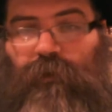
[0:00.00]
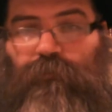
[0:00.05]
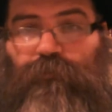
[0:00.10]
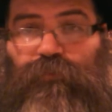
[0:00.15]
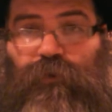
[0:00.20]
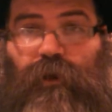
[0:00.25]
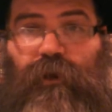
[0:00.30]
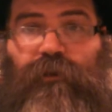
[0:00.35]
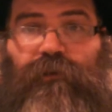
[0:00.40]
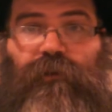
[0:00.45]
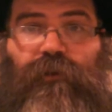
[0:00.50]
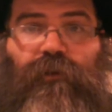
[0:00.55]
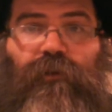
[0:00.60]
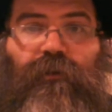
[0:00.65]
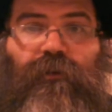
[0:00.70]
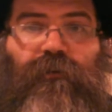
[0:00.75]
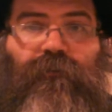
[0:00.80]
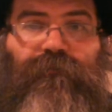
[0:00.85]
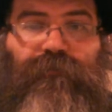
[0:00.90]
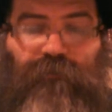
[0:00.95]
my bread
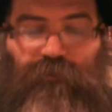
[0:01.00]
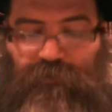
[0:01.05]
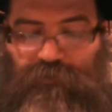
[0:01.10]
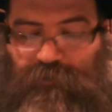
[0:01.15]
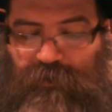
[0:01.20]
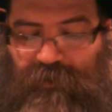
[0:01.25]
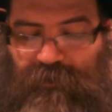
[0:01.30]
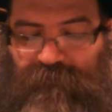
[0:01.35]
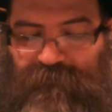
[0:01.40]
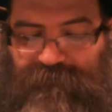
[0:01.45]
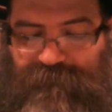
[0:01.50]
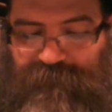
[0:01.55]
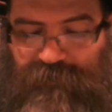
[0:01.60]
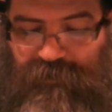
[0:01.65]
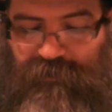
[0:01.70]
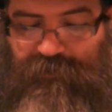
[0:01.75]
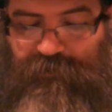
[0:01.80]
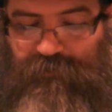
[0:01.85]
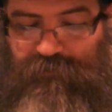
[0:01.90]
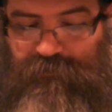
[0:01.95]
for a
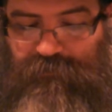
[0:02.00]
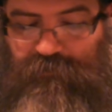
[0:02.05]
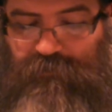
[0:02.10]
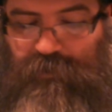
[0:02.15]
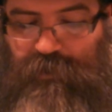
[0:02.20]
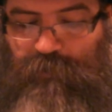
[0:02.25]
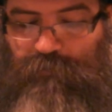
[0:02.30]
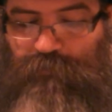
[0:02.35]
fire,